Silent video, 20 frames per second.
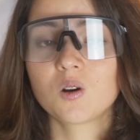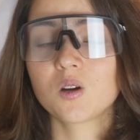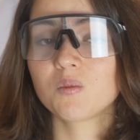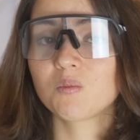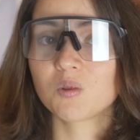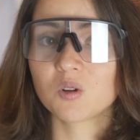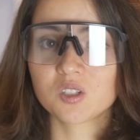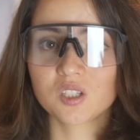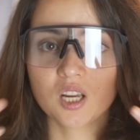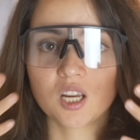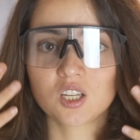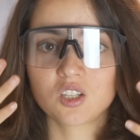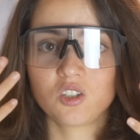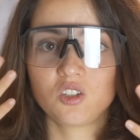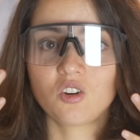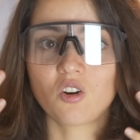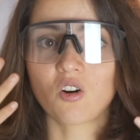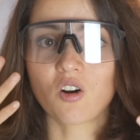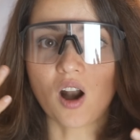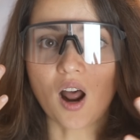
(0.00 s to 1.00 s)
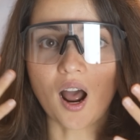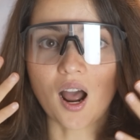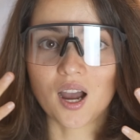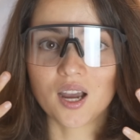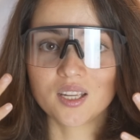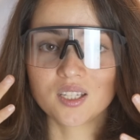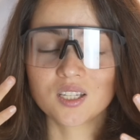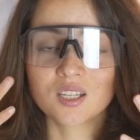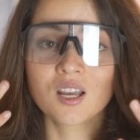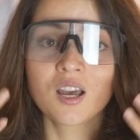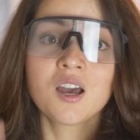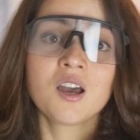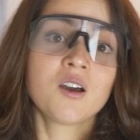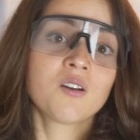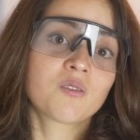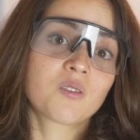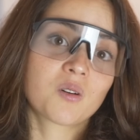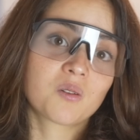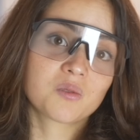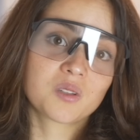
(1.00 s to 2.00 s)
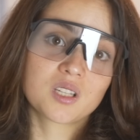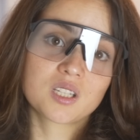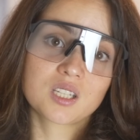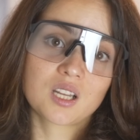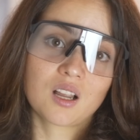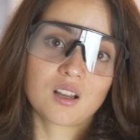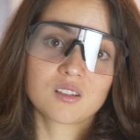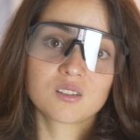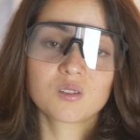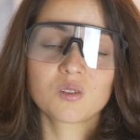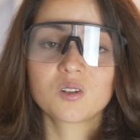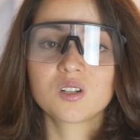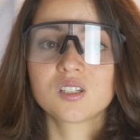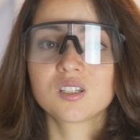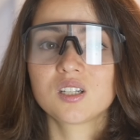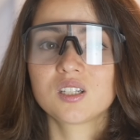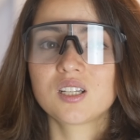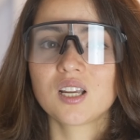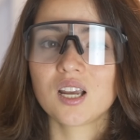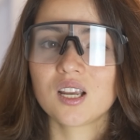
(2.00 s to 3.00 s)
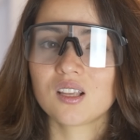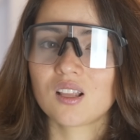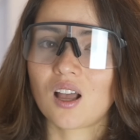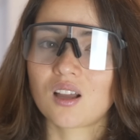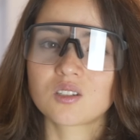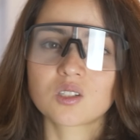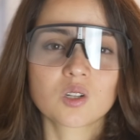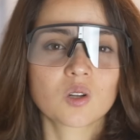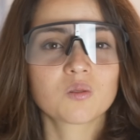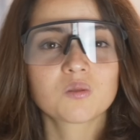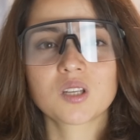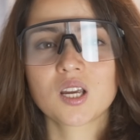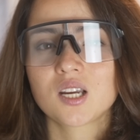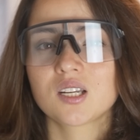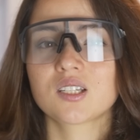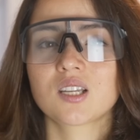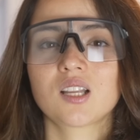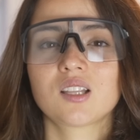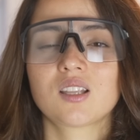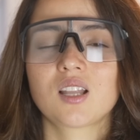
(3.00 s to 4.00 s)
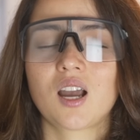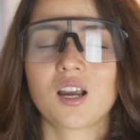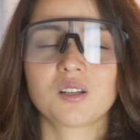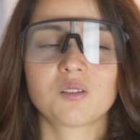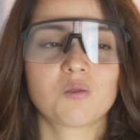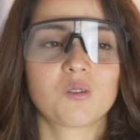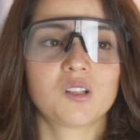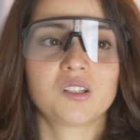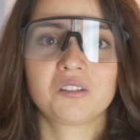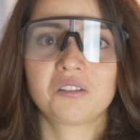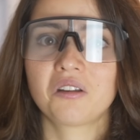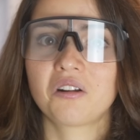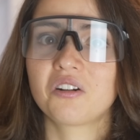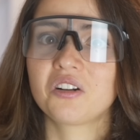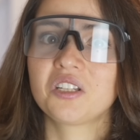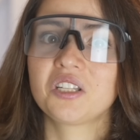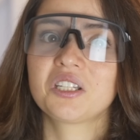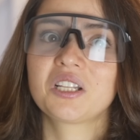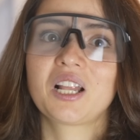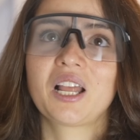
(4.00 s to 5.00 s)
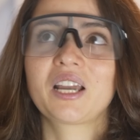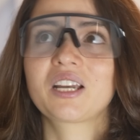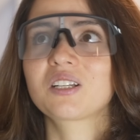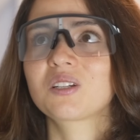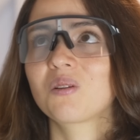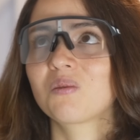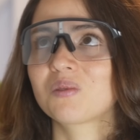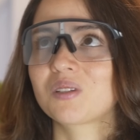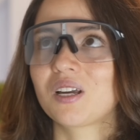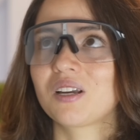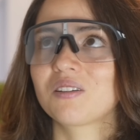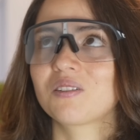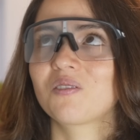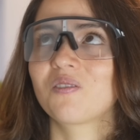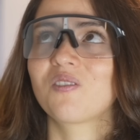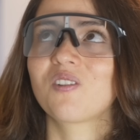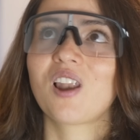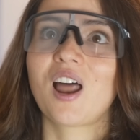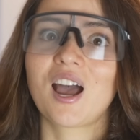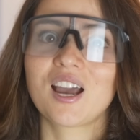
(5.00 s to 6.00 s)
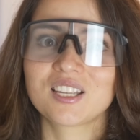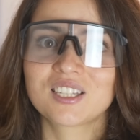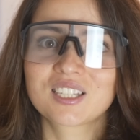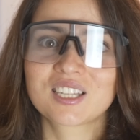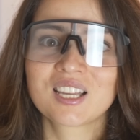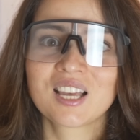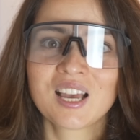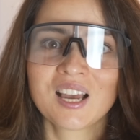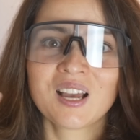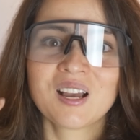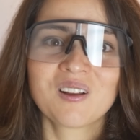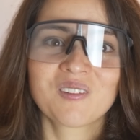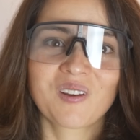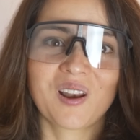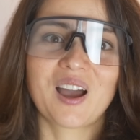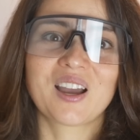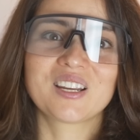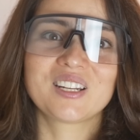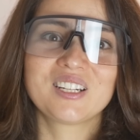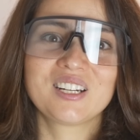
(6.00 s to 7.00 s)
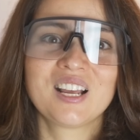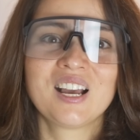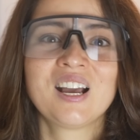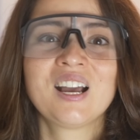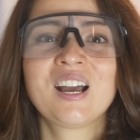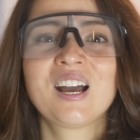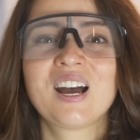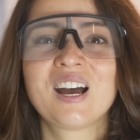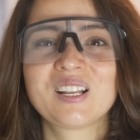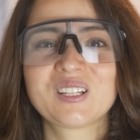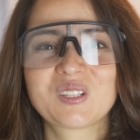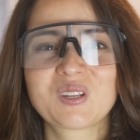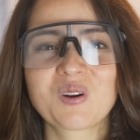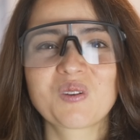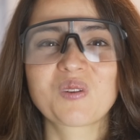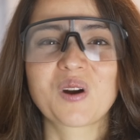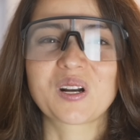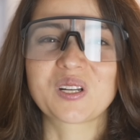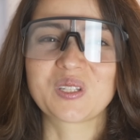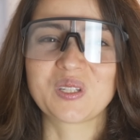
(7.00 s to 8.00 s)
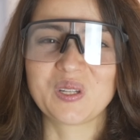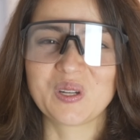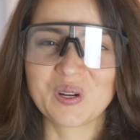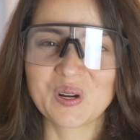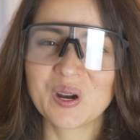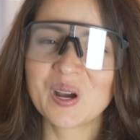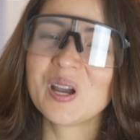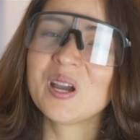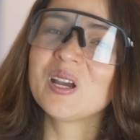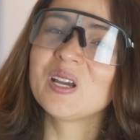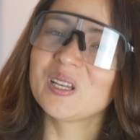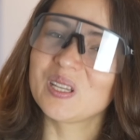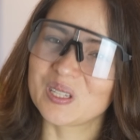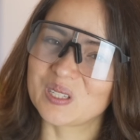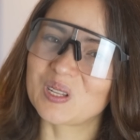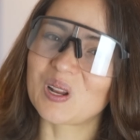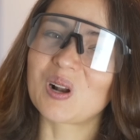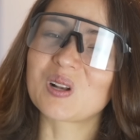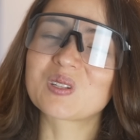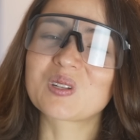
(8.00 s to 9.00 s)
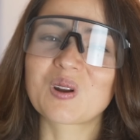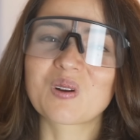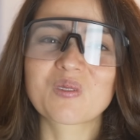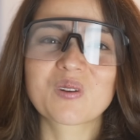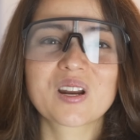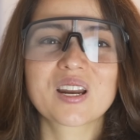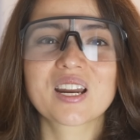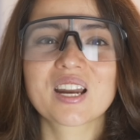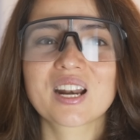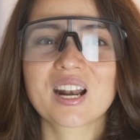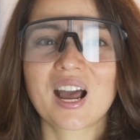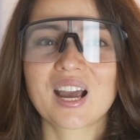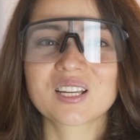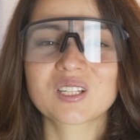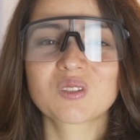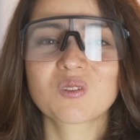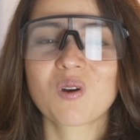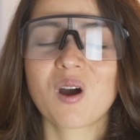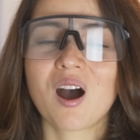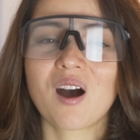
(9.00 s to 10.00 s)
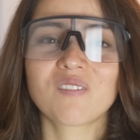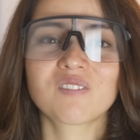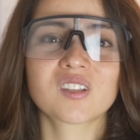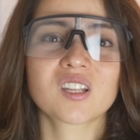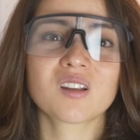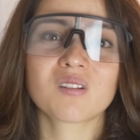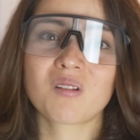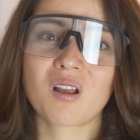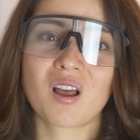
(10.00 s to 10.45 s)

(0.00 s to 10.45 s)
it protects your eyes from the sun during the day, and sometimes at night when there is like sometimes flies flying towards you, it's also really nice to have them,